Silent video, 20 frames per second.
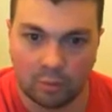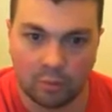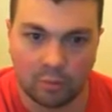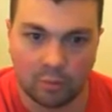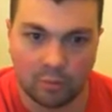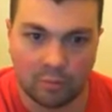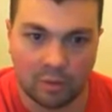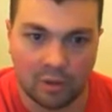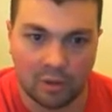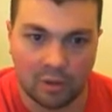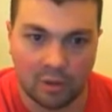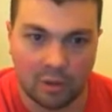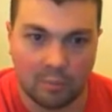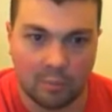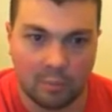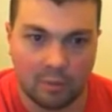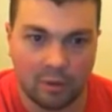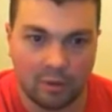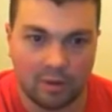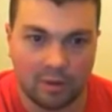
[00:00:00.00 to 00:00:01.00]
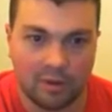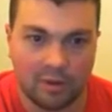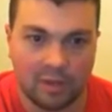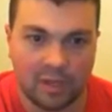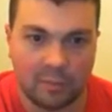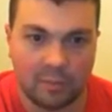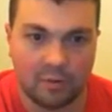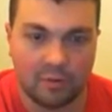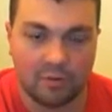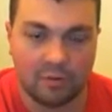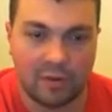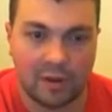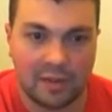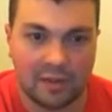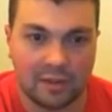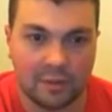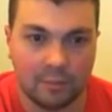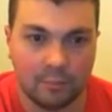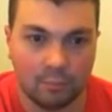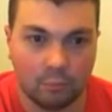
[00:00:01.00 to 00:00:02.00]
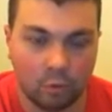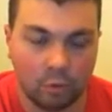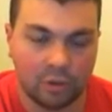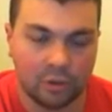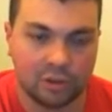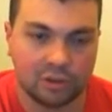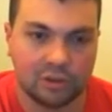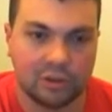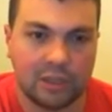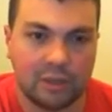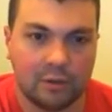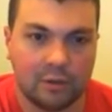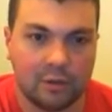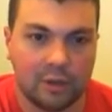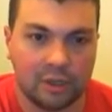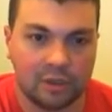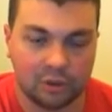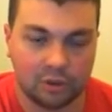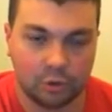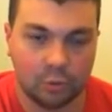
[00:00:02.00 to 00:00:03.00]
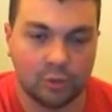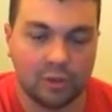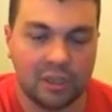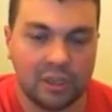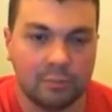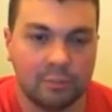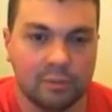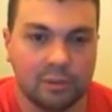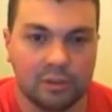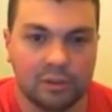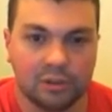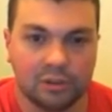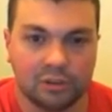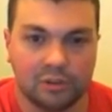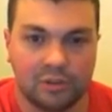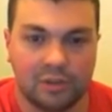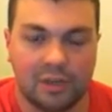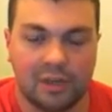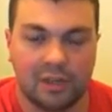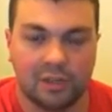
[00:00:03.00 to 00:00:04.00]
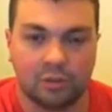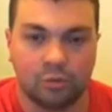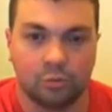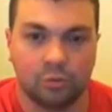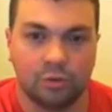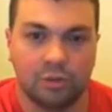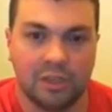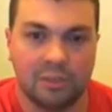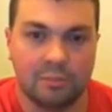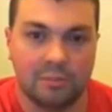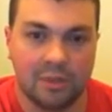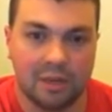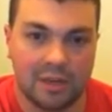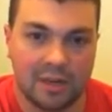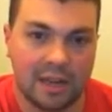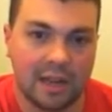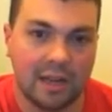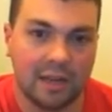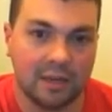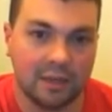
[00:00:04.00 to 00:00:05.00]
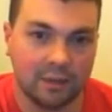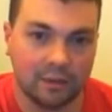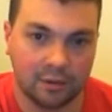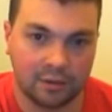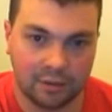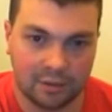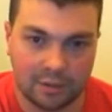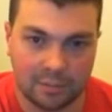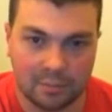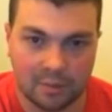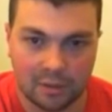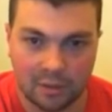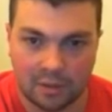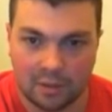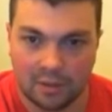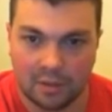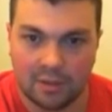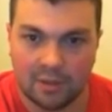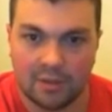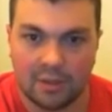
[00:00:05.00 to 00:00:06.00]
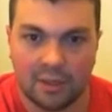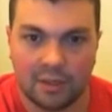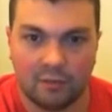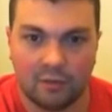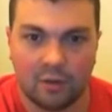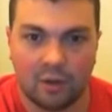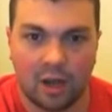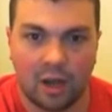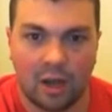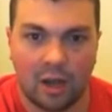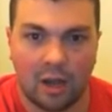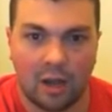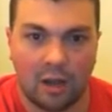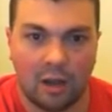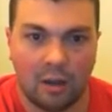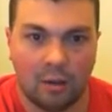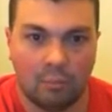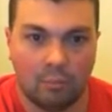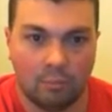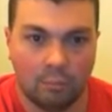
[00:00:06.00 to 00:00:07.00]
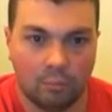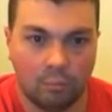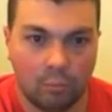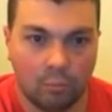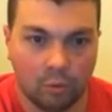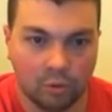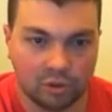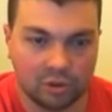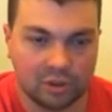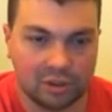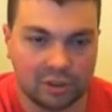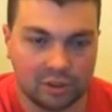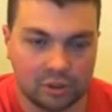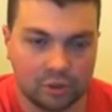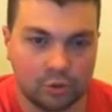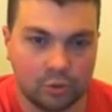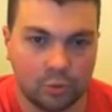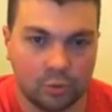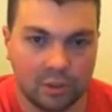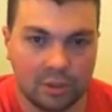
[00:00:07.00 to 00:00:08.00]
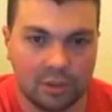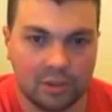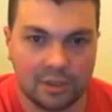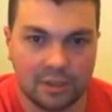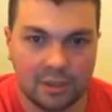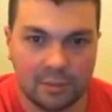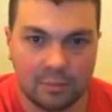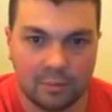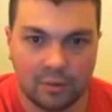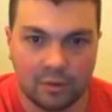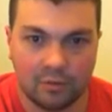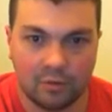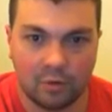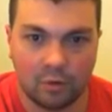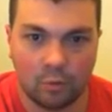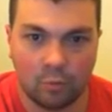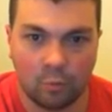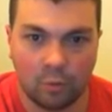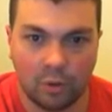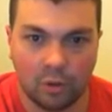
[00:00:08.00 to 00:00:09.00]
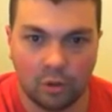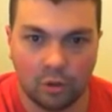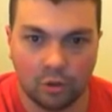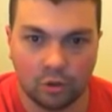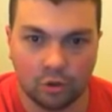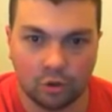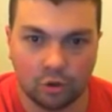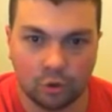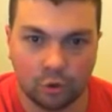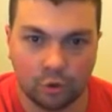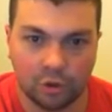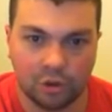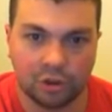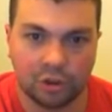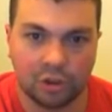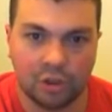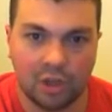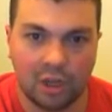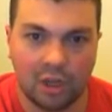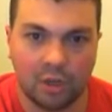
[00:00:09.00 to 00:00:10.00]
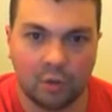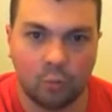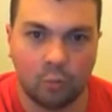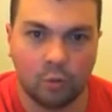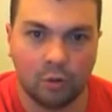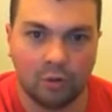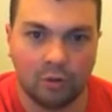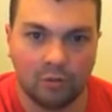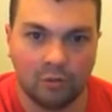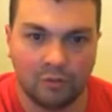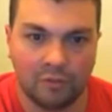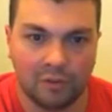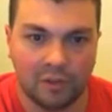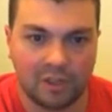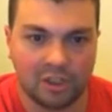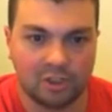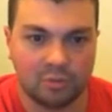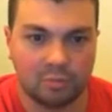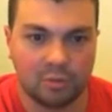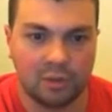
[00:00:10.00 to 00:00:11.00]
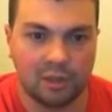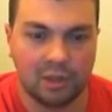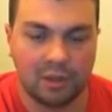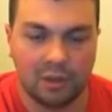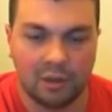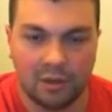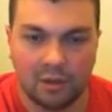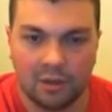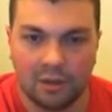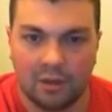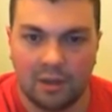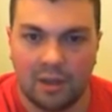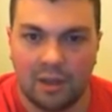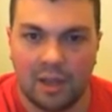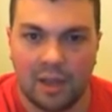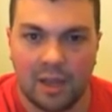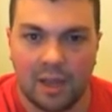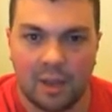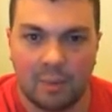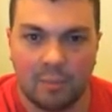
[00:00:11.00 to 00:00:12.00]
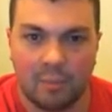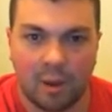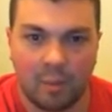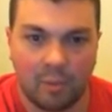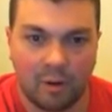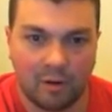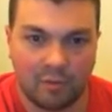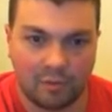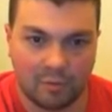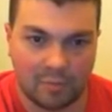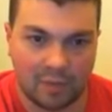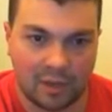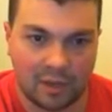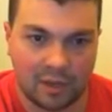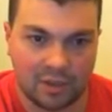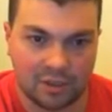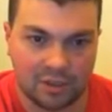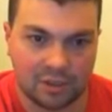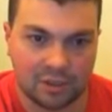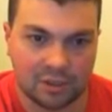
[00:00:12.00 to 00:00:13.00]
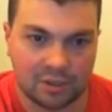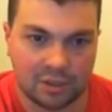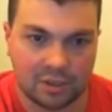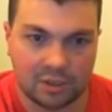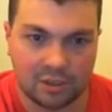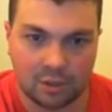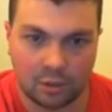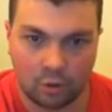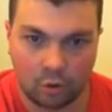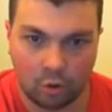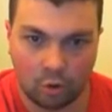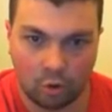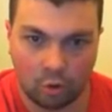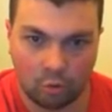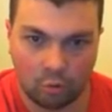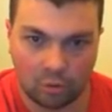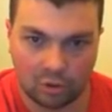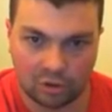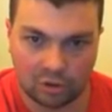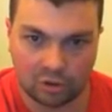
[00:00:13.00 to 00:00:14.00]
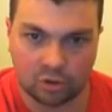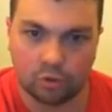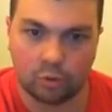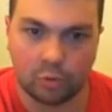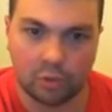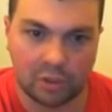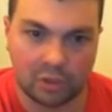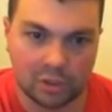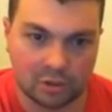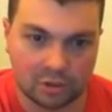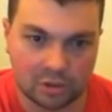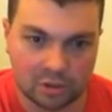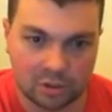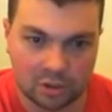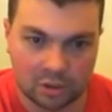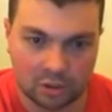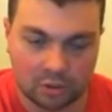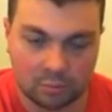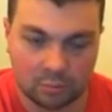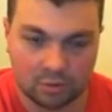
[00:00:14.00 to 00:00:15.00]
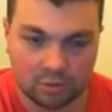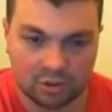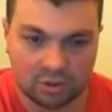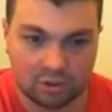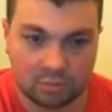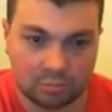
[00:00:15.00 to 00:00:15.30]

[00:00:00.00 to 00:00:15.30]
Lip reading: them, but they provide more Estonian players for the national team than any other team. They've got a mostly Estonian team. They've got one Georgian and one Finnish player, but apart from that, as you can see, they're all Estonians, which is